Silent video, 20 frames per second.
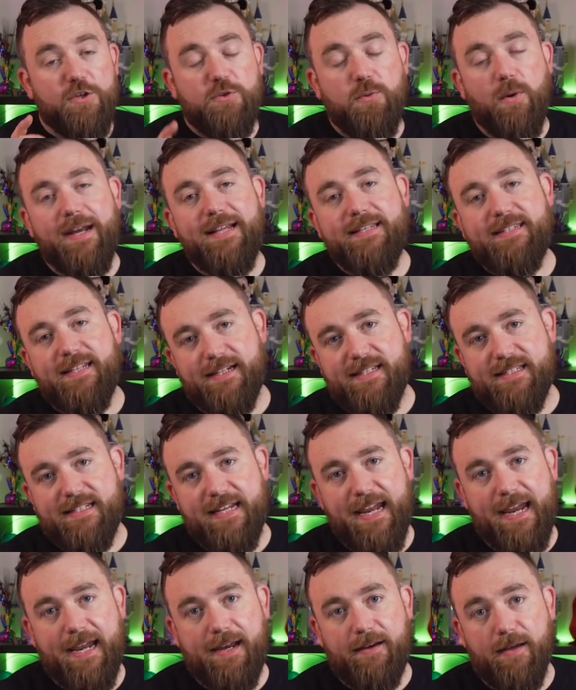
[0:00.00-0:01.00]
The
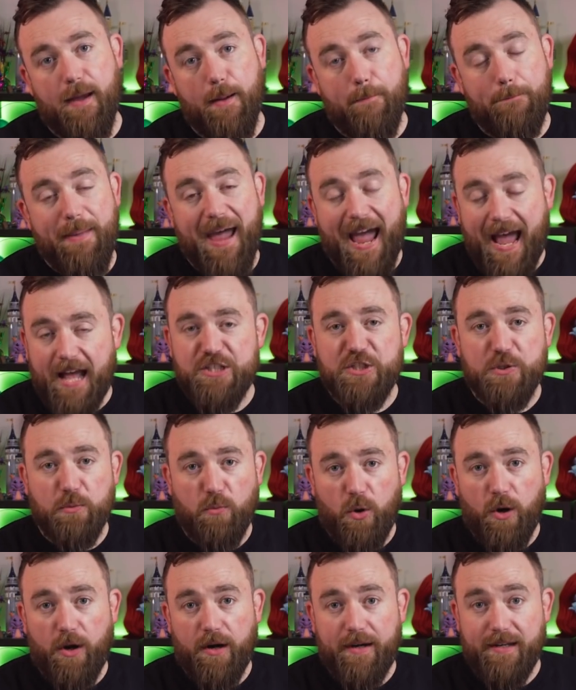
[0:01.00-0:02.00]
2016
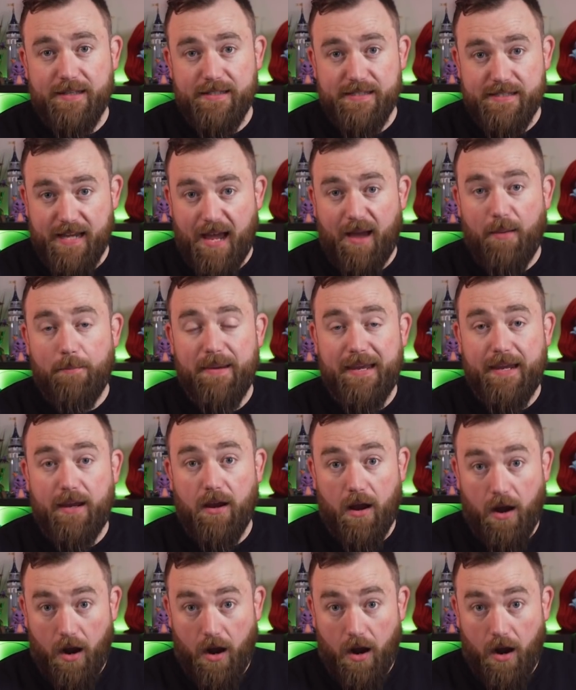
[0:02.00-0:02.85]
patchwork zombie